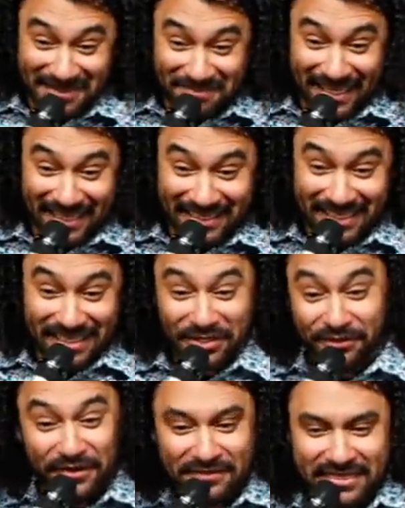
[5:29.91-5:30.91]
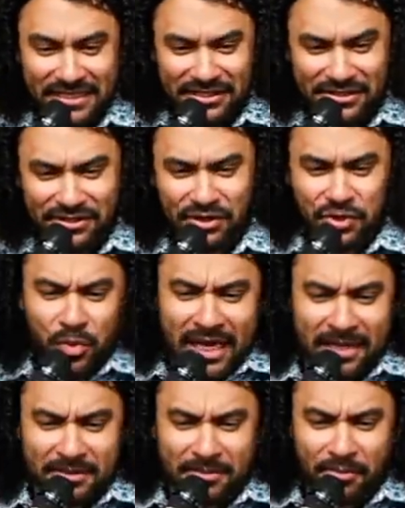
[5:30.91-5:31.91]
that, man. You're 15 years old, you
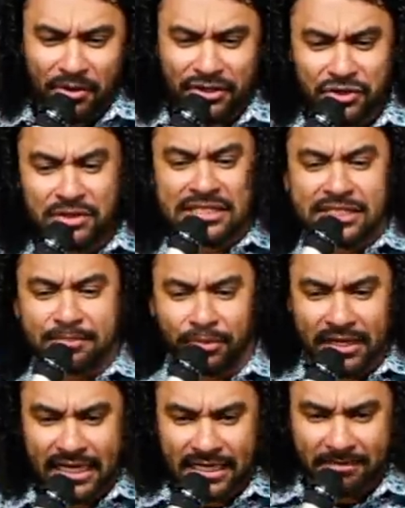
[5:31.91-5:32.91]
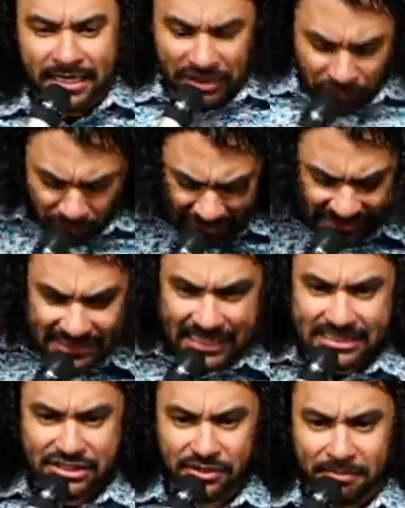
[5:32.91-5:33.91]
wake up in the morning, you just spring out of bed. You don't
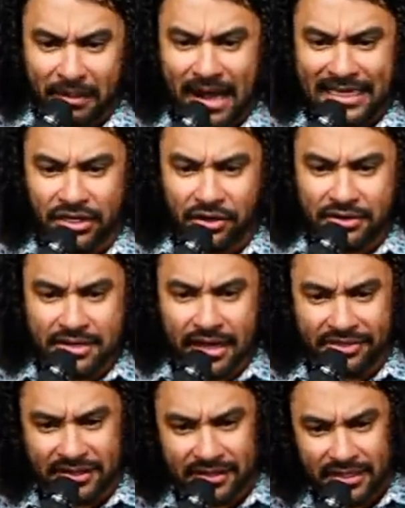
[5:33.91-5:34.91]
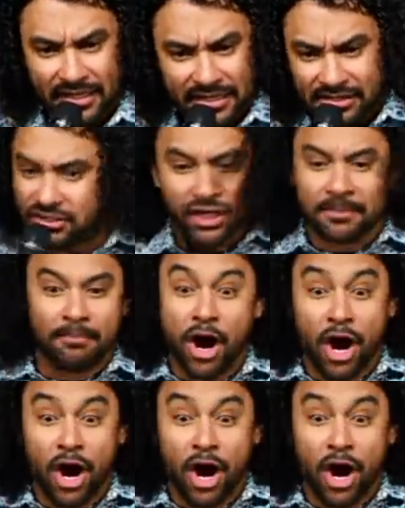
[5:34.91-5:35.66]
assess your body or nothing. It's good